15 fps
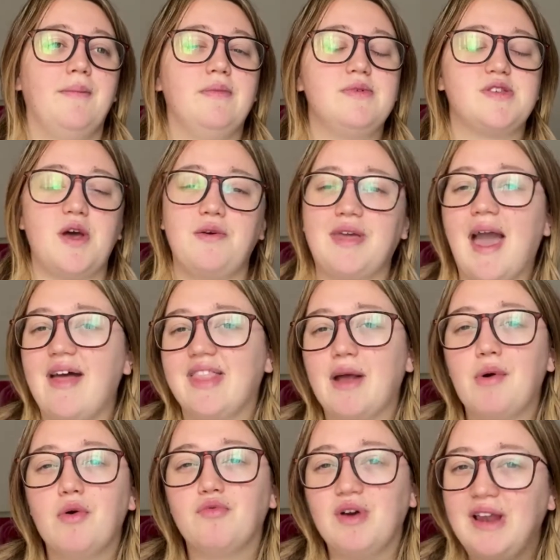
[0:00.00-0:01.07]
So yeah,
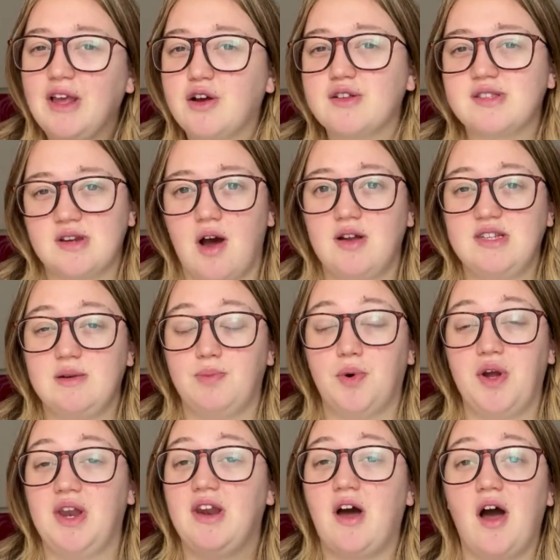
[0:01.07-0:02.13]
they're a really good starting
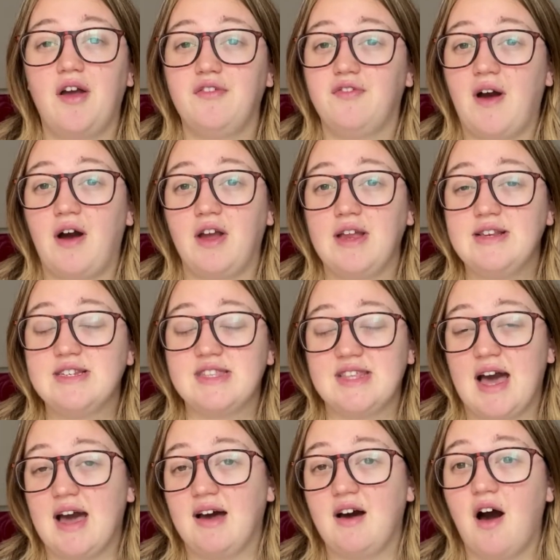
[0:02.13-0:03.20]
point, and I find
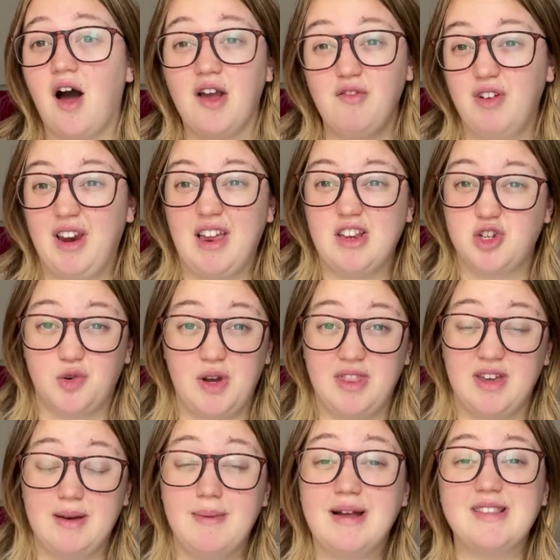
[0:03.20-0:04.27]
that I really enjoy
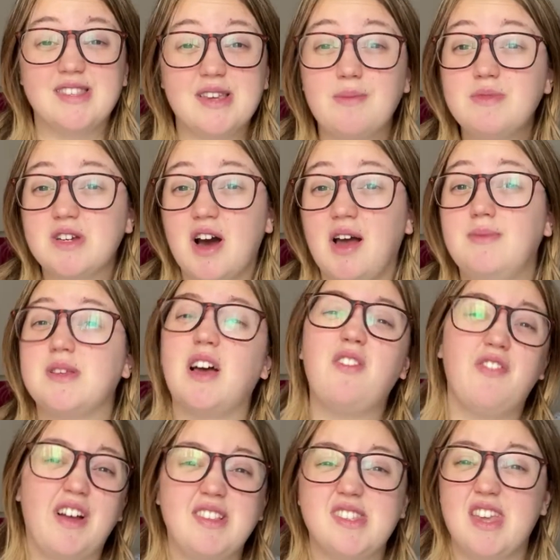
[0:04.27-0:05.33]
them. And sometimes I
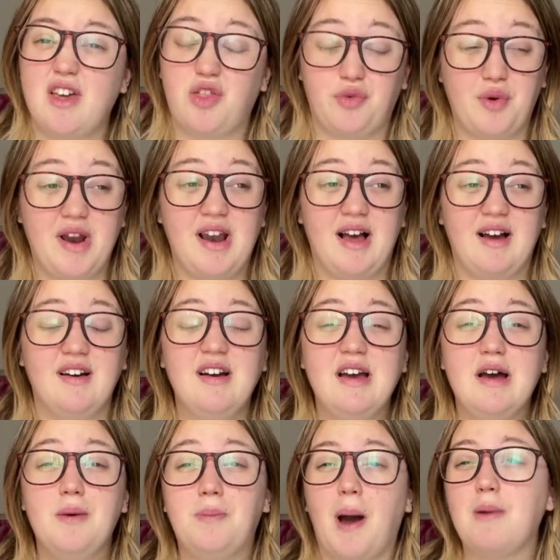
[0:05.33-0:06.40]
fancy a thriller,
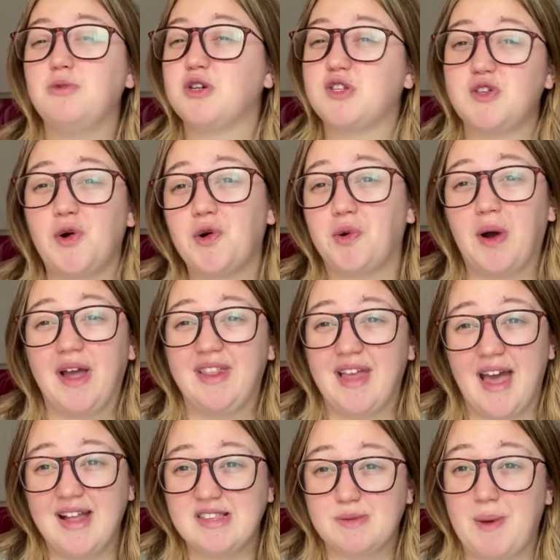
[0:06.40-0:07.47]
but I'm just not quite in the
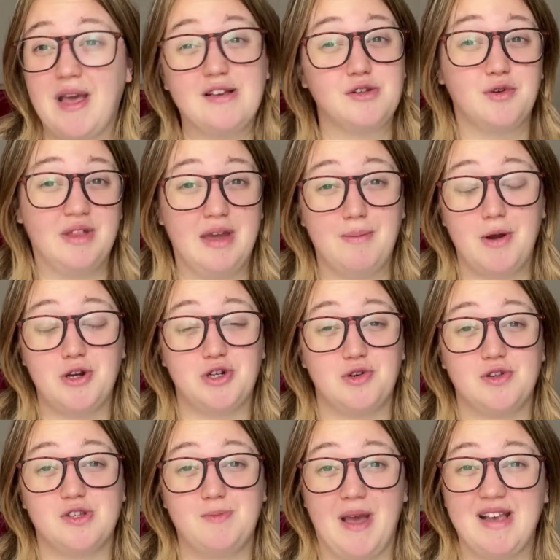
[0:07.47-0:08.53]
headspace or the
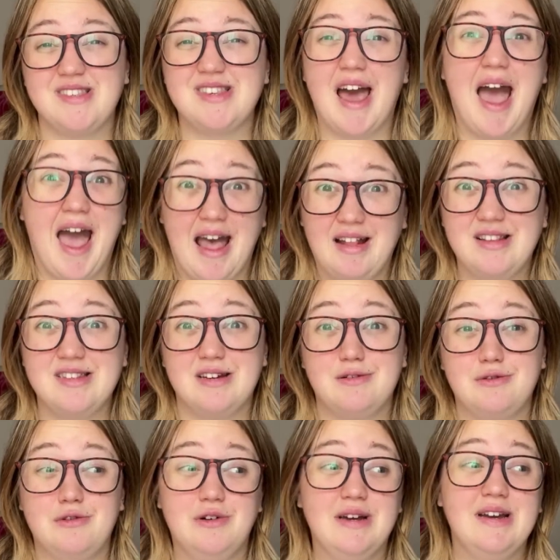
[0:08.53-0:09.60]
emotional space to
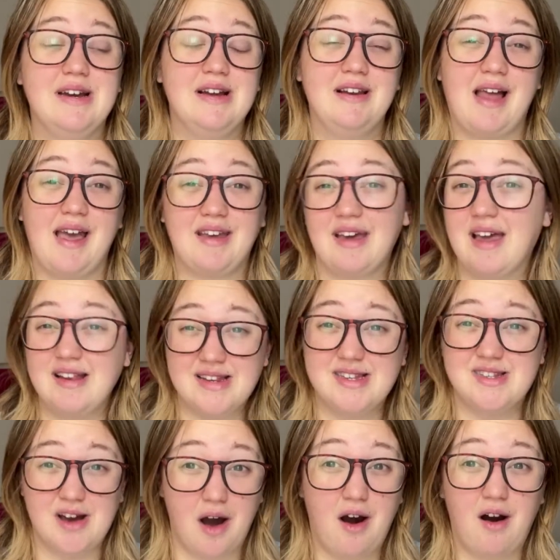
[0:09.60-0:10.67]
handle like a
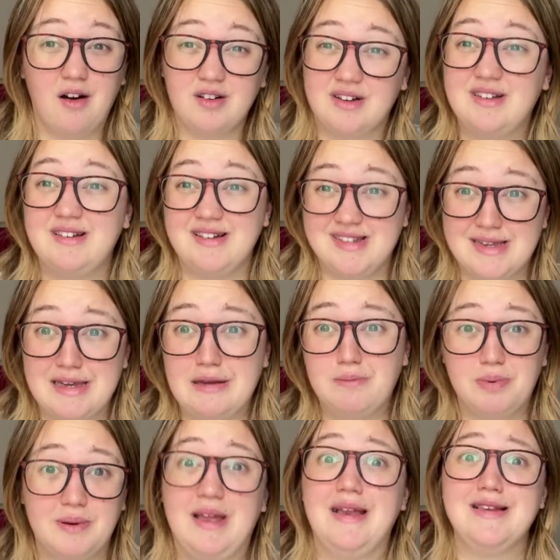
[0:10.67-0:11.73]
dark,
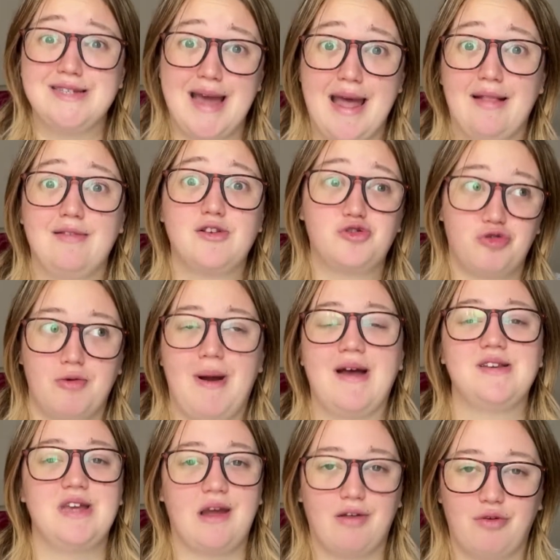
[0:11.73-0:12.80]
deep, intense,
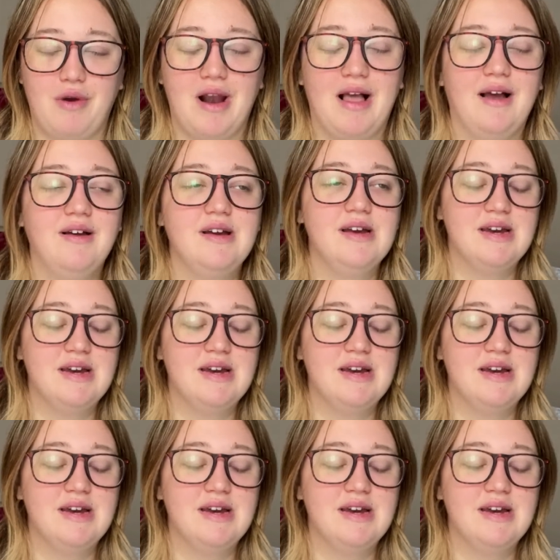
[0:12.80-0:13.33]
traumatic thriller.